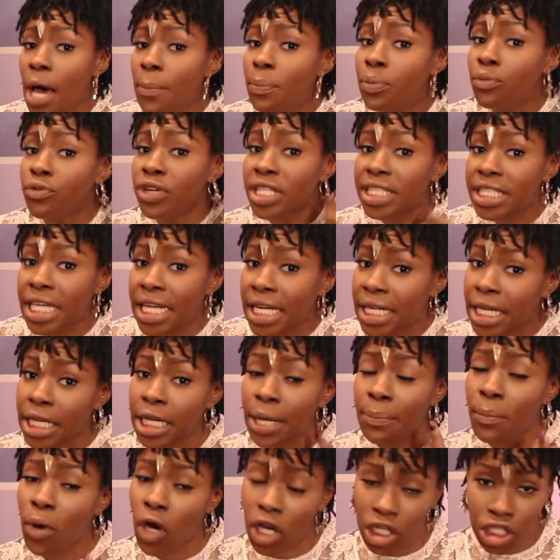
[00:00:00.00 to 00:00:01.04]
help
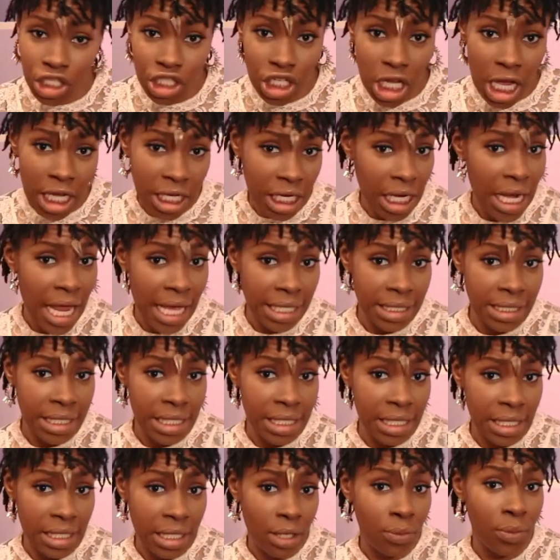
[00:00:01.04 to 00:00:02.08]
retaining the moisture and
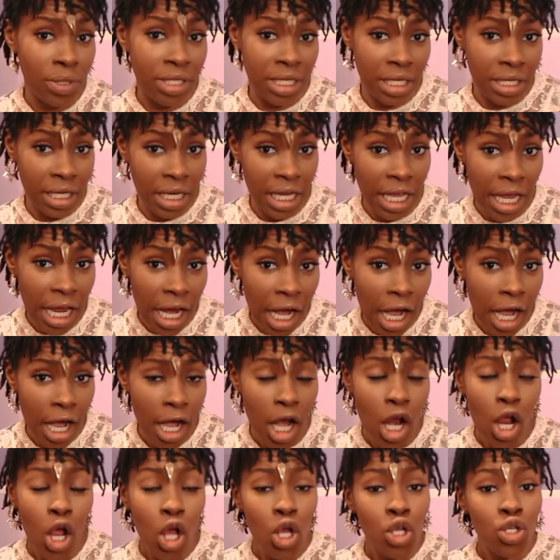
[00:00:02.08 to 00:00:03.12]
elasticity within the
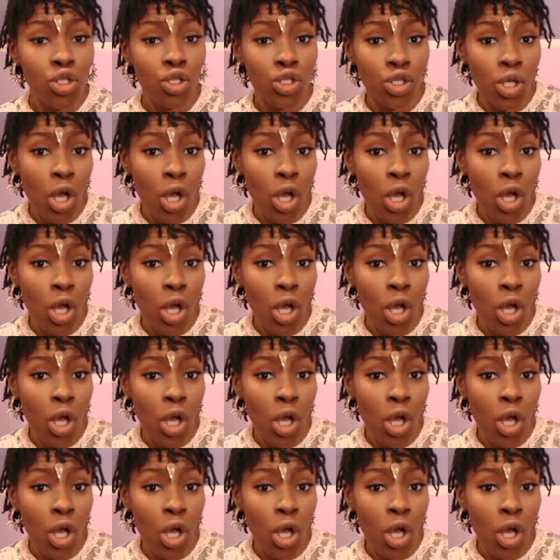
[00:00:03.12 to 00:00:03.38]
hair.